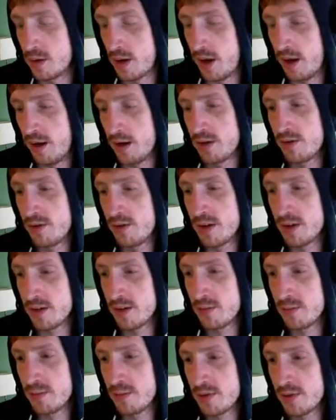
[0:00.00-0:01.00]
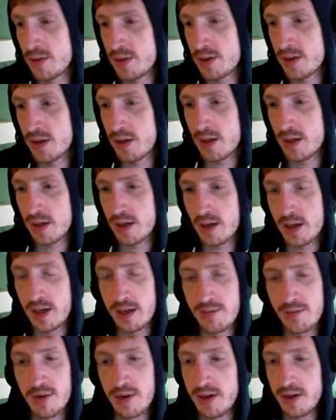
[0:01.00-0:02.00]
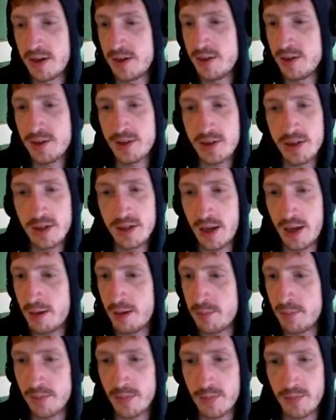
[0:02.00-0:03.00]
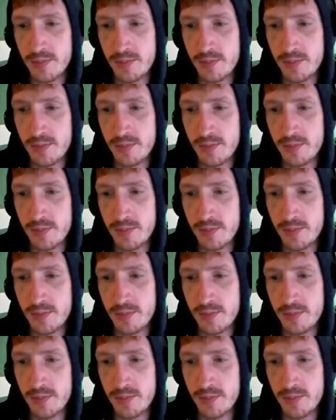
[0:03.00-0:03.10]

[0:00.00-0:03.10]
Algorithms can very easily game